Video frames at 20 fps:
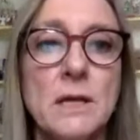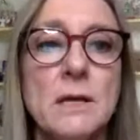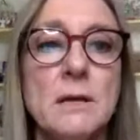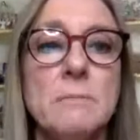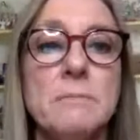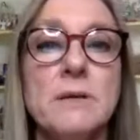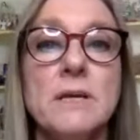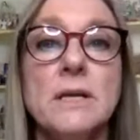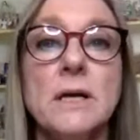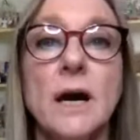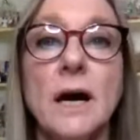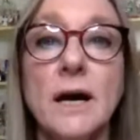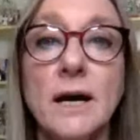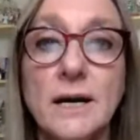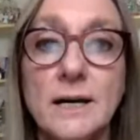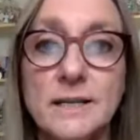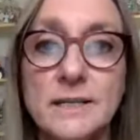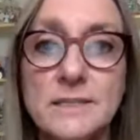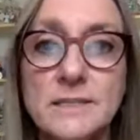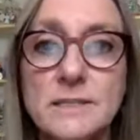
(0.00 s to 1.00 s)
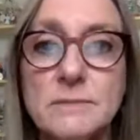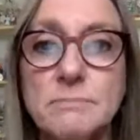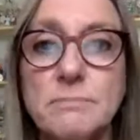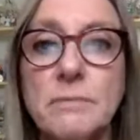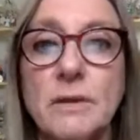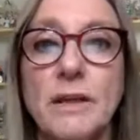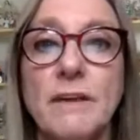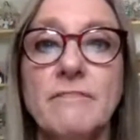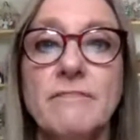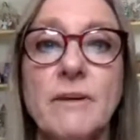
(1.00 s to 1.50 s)
because
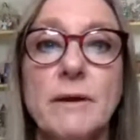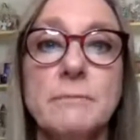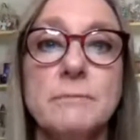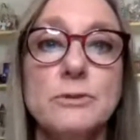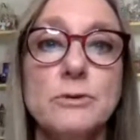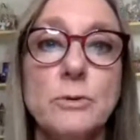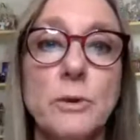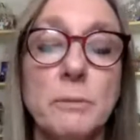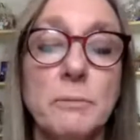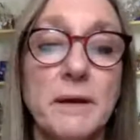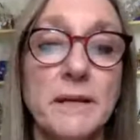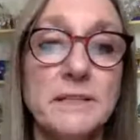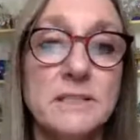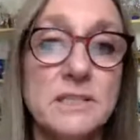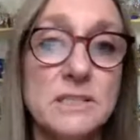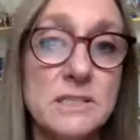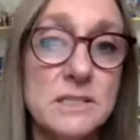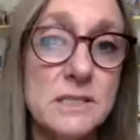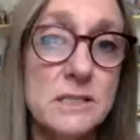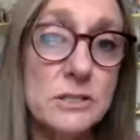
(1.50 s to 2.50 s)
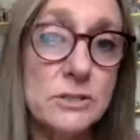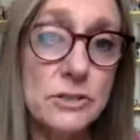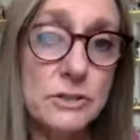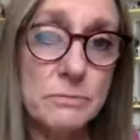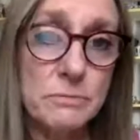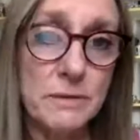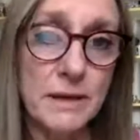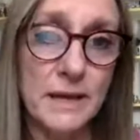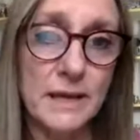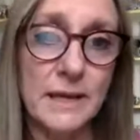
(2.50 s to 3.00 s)
if I'm doing my decision
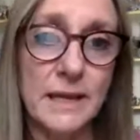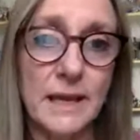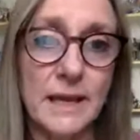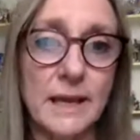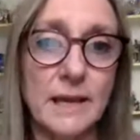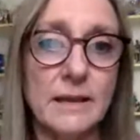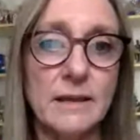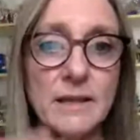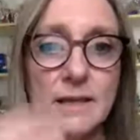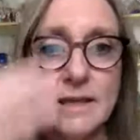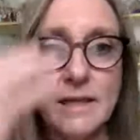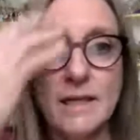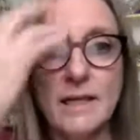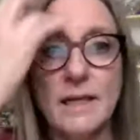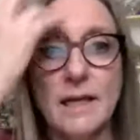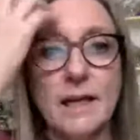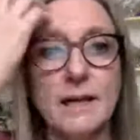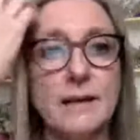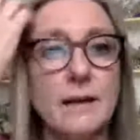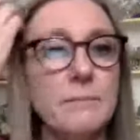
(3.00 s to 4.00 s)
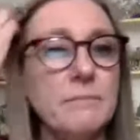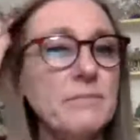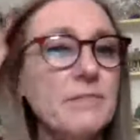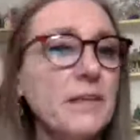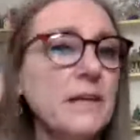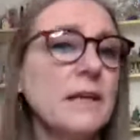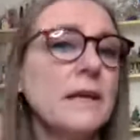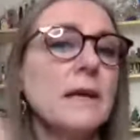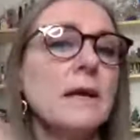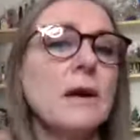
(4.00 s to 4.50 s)
making and I'm
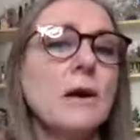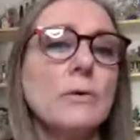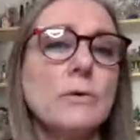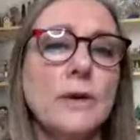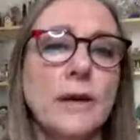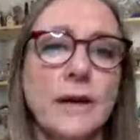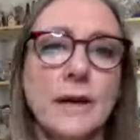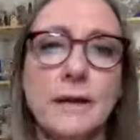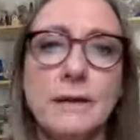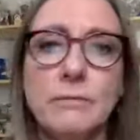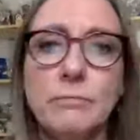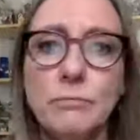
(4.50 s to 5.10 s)
thinking, okay,